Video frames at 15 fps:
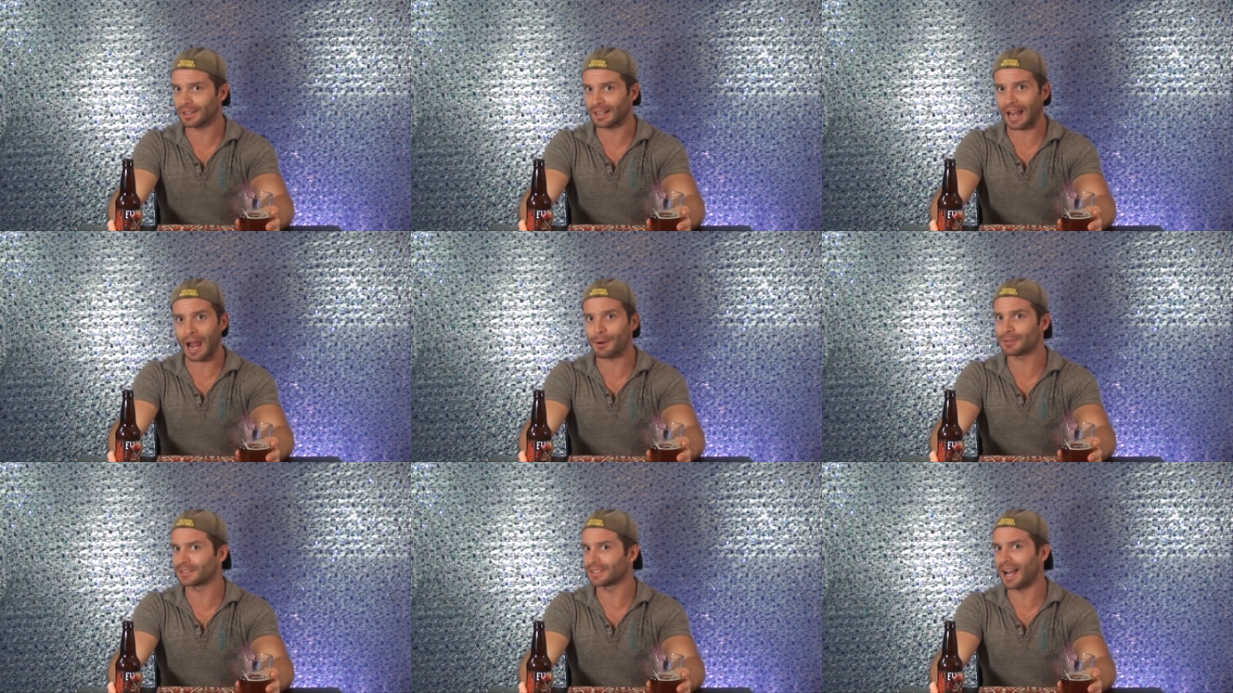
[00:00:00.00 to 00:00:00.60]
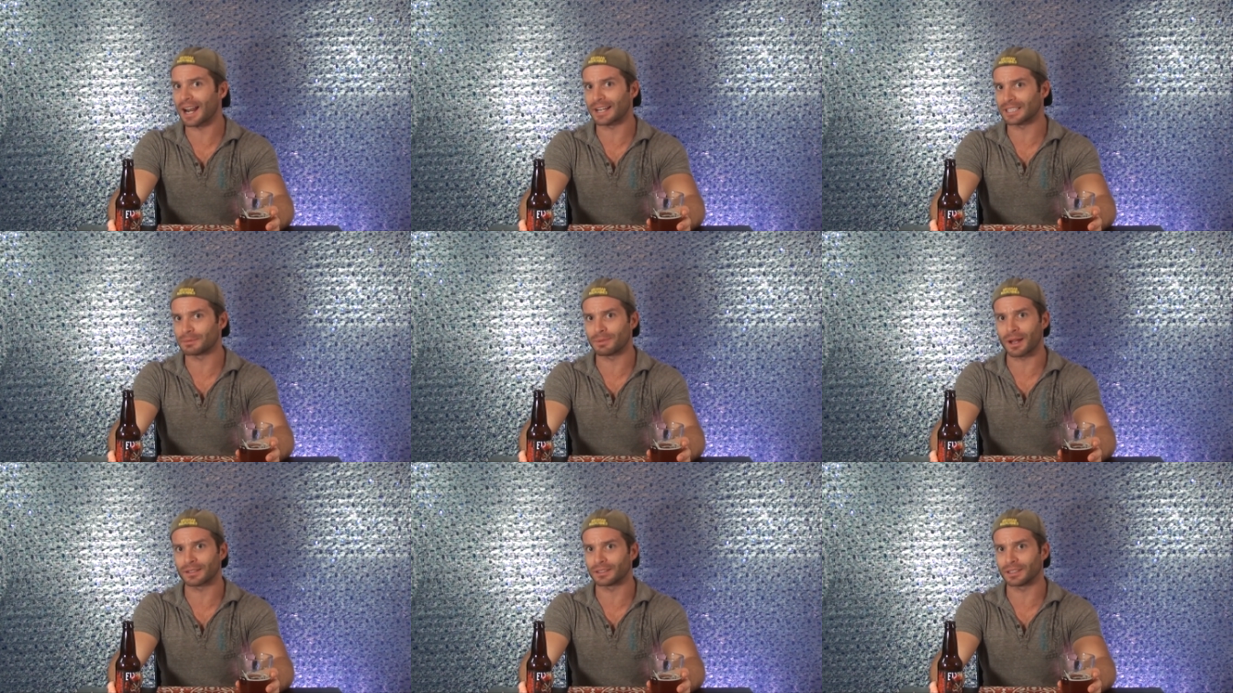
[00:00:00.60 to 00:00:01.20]
Like, I was not
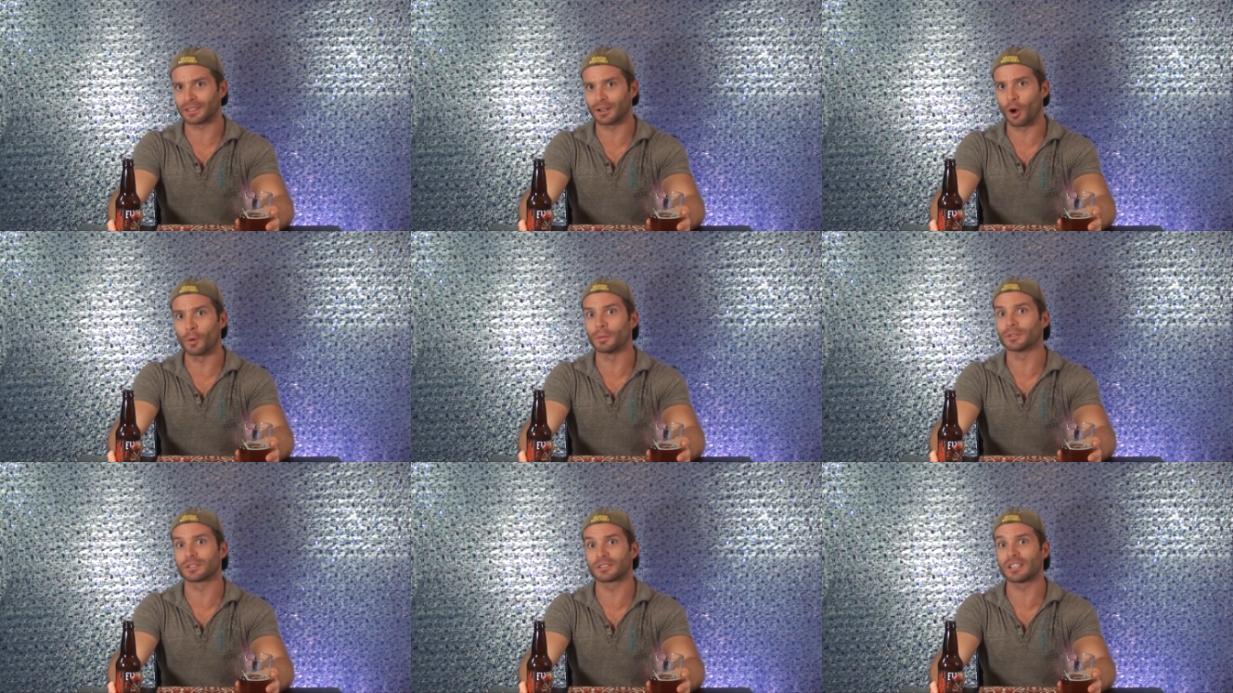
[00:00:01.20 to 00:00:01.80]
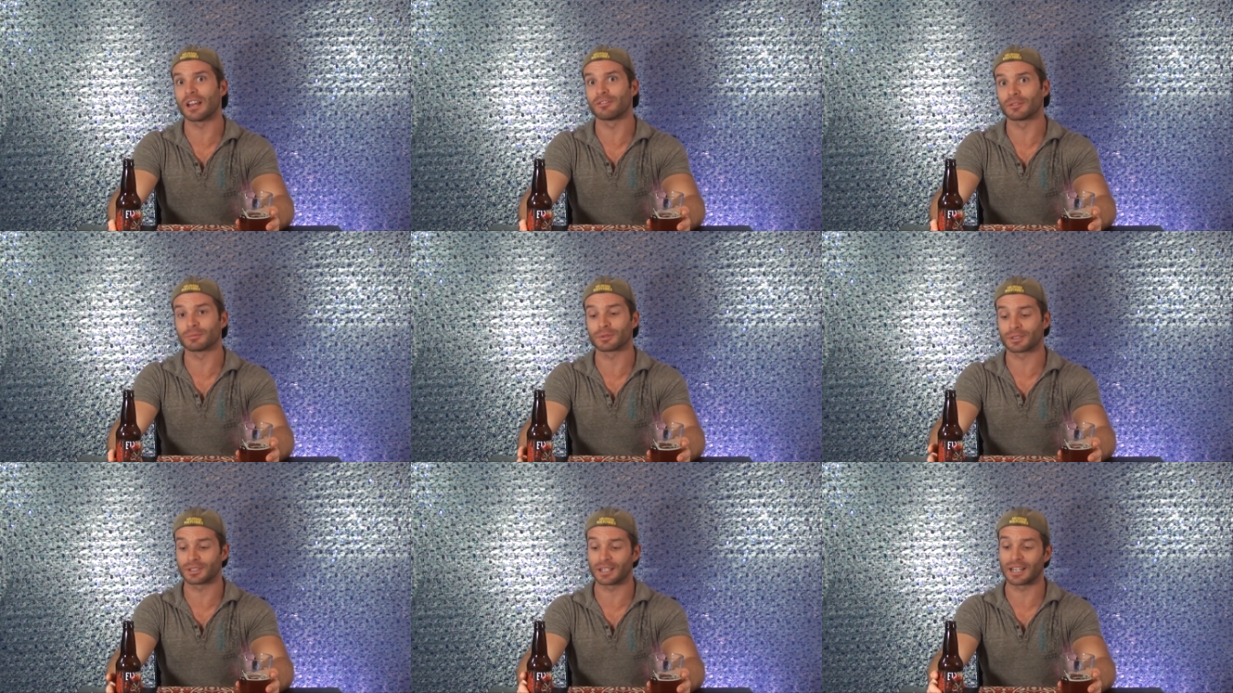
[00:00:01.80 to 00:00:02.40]
expecting almost 7%
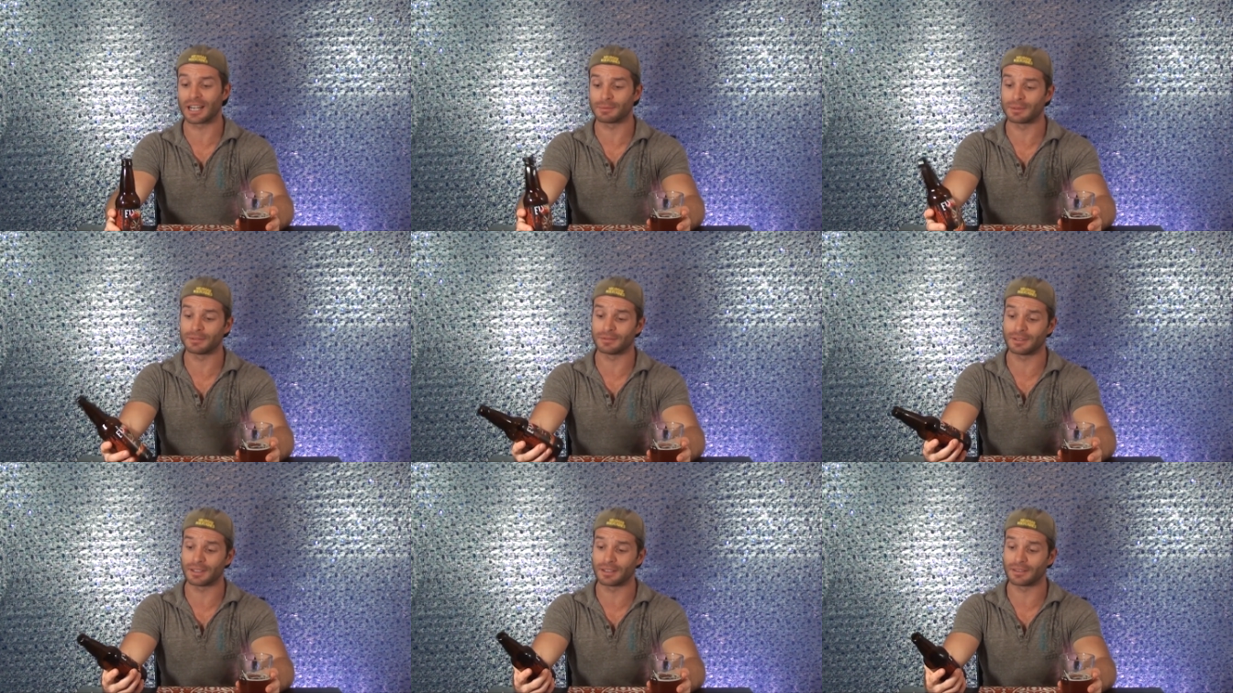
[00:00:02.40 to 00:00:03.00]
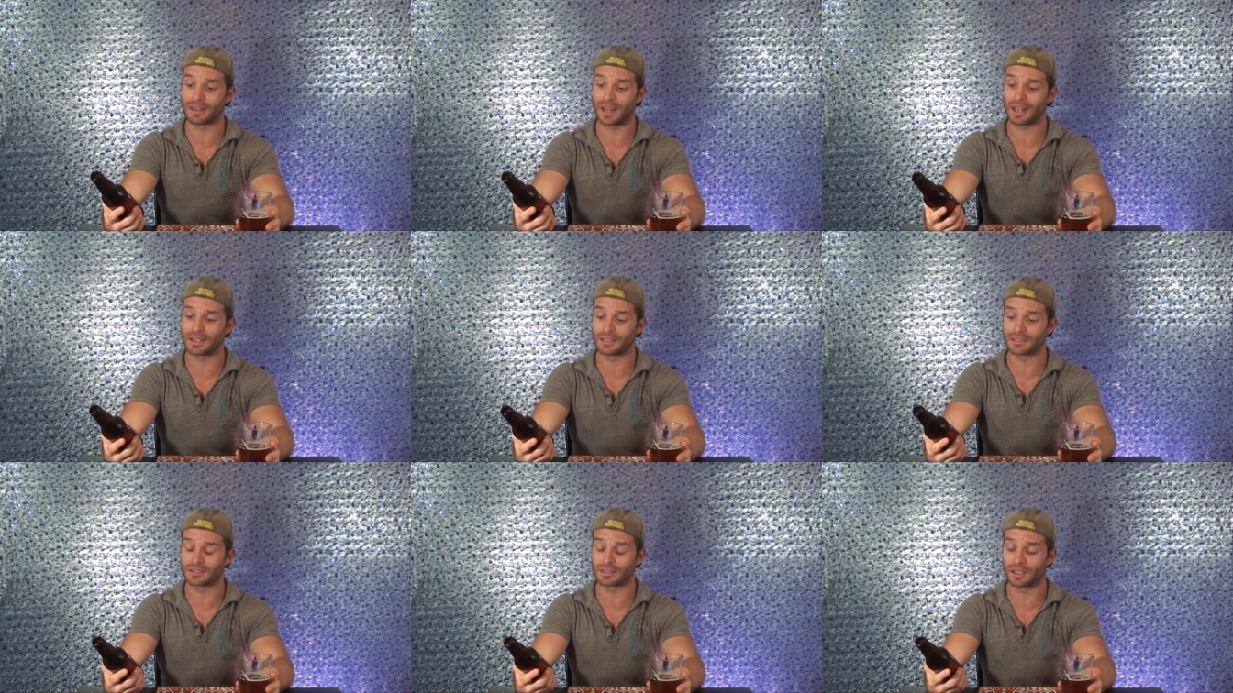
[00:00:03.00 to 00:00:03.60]
ABV. That
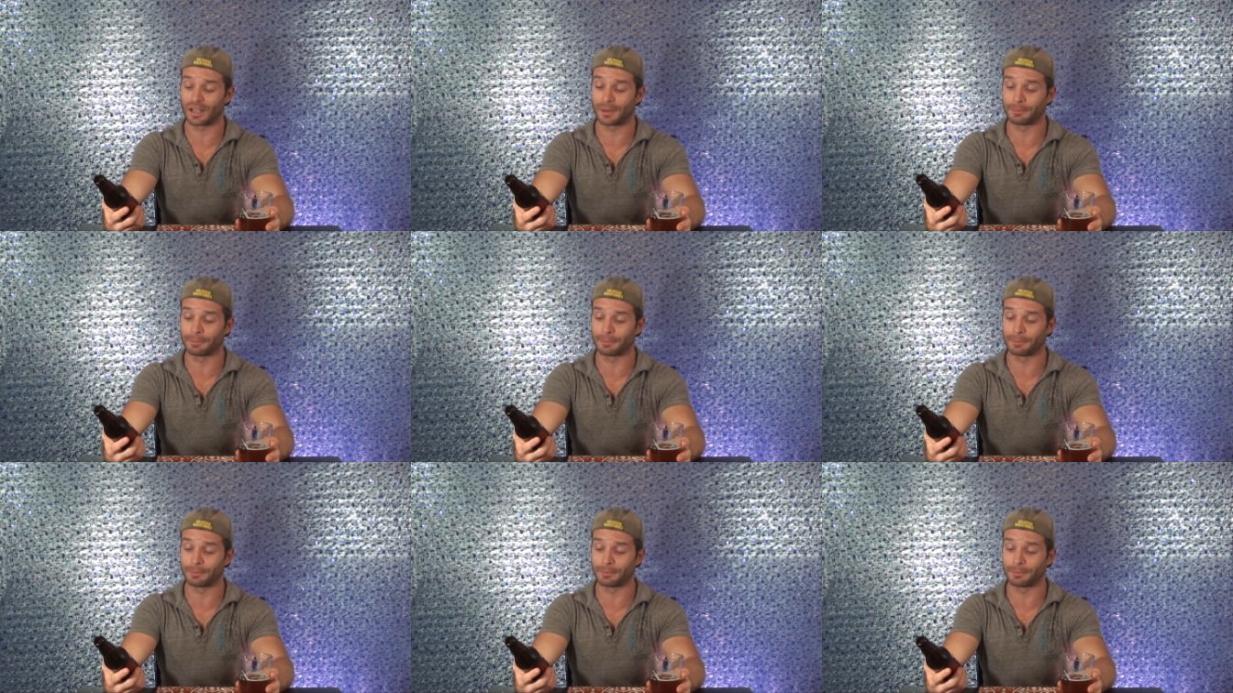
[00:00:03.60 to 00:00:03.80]
is